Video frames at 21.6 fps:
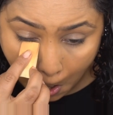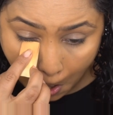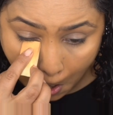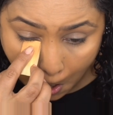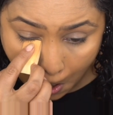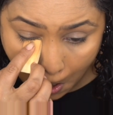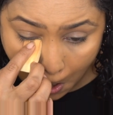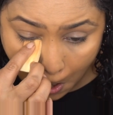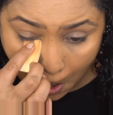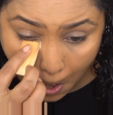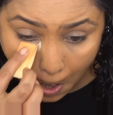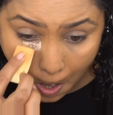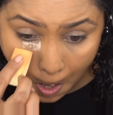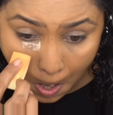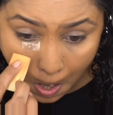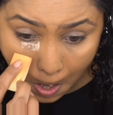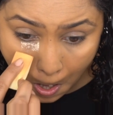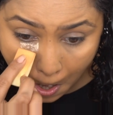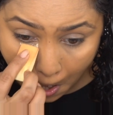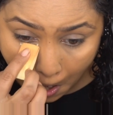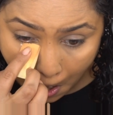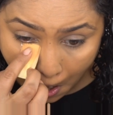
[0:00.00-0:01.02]
try to
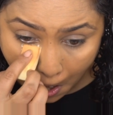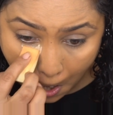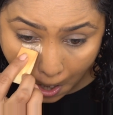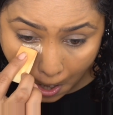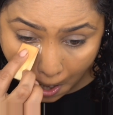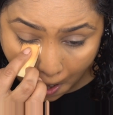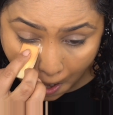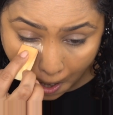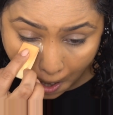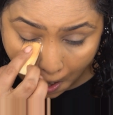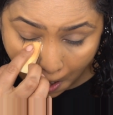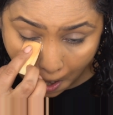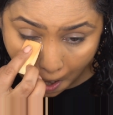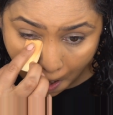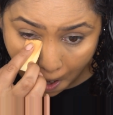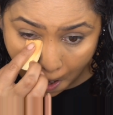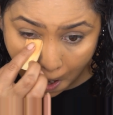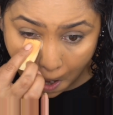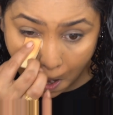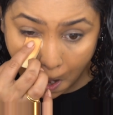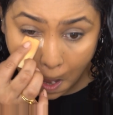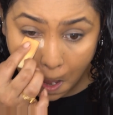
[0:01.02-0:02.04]
bake it and see if
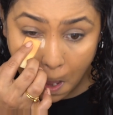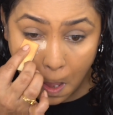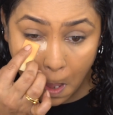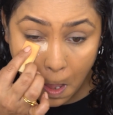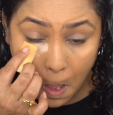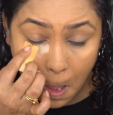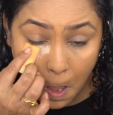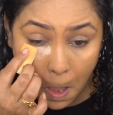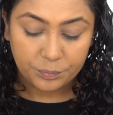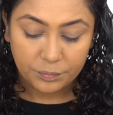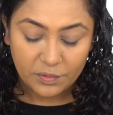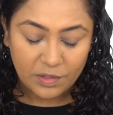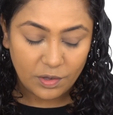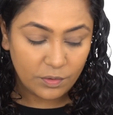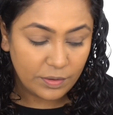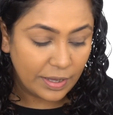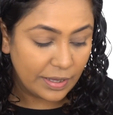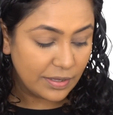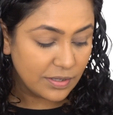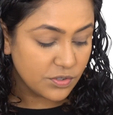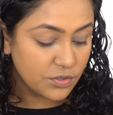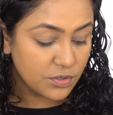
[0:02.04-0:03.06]
it works.
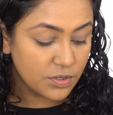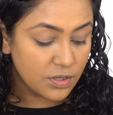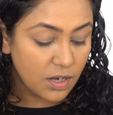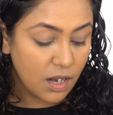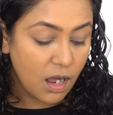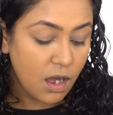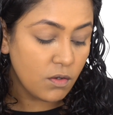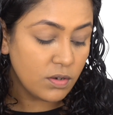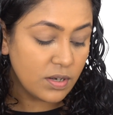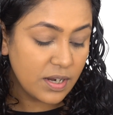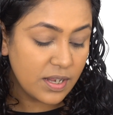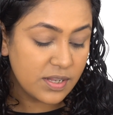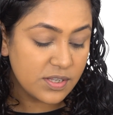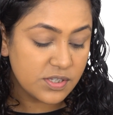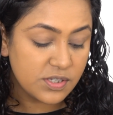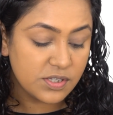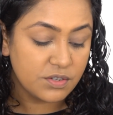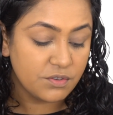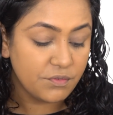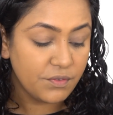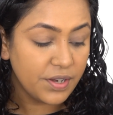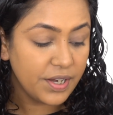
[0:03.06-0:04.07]
Okay, so now
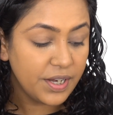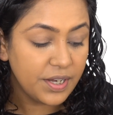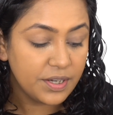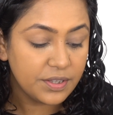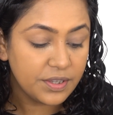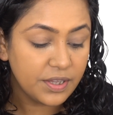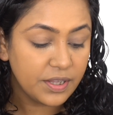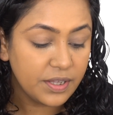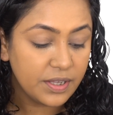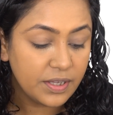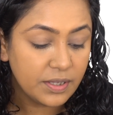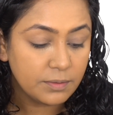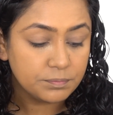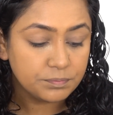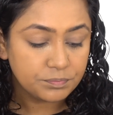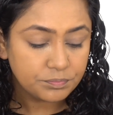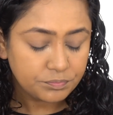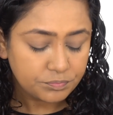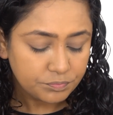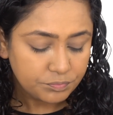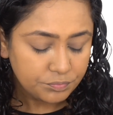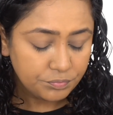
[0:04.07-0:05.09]
let's read the
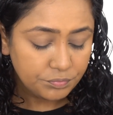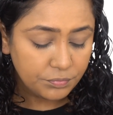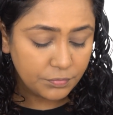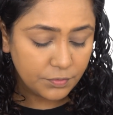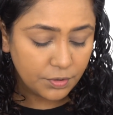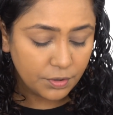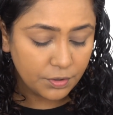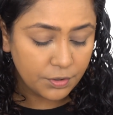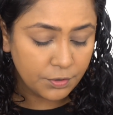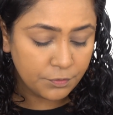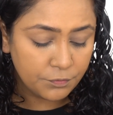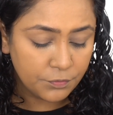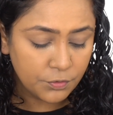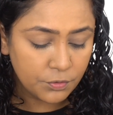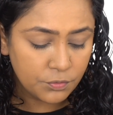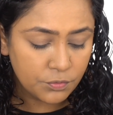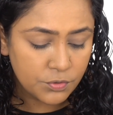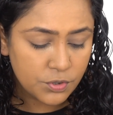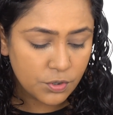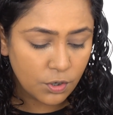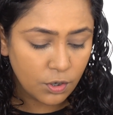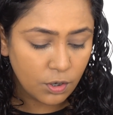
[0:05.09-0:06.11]

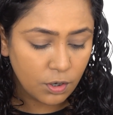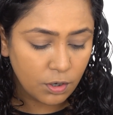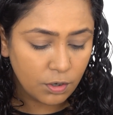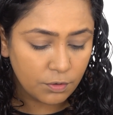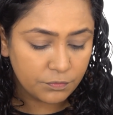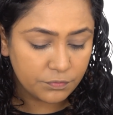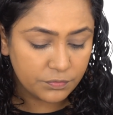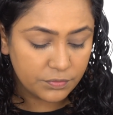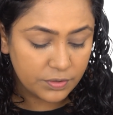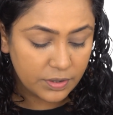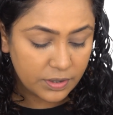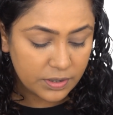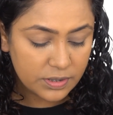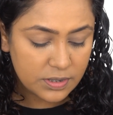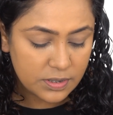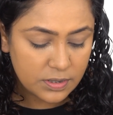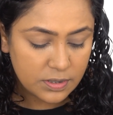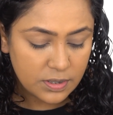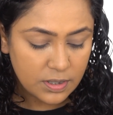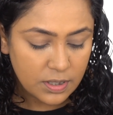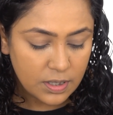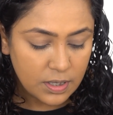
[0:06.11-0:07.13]
reviews of
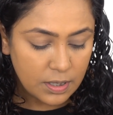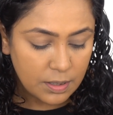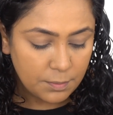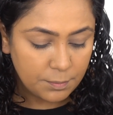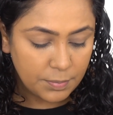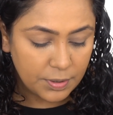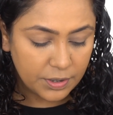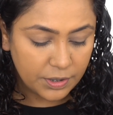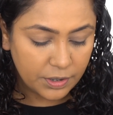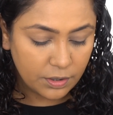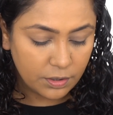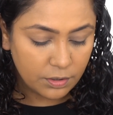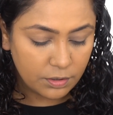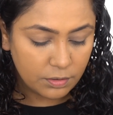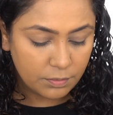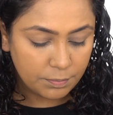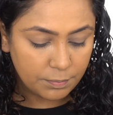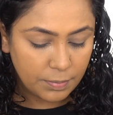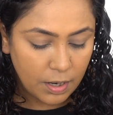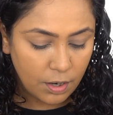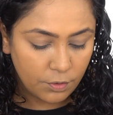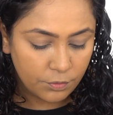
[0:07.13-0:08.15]
this particular
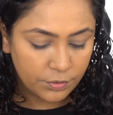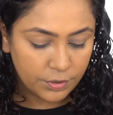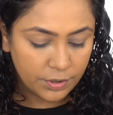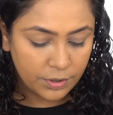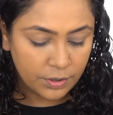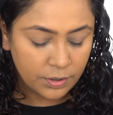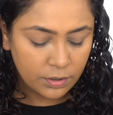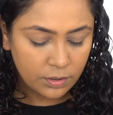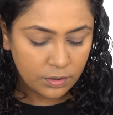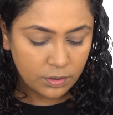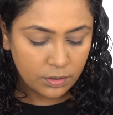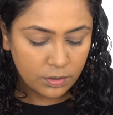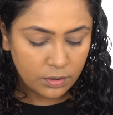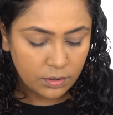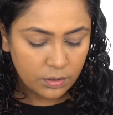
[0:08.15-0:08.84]
powder.